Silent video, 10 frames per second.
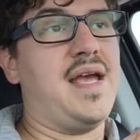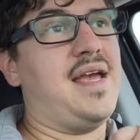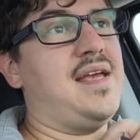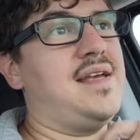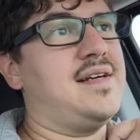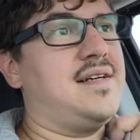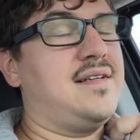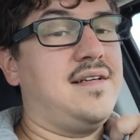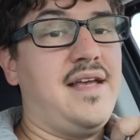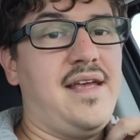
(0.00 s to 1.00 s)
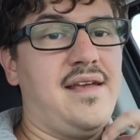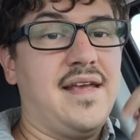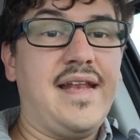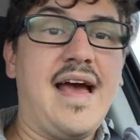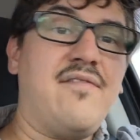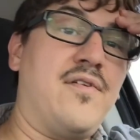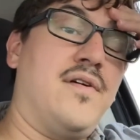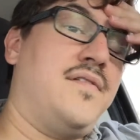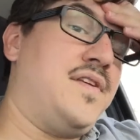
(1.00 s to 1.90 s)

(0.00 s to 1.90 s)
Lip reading: a cadaver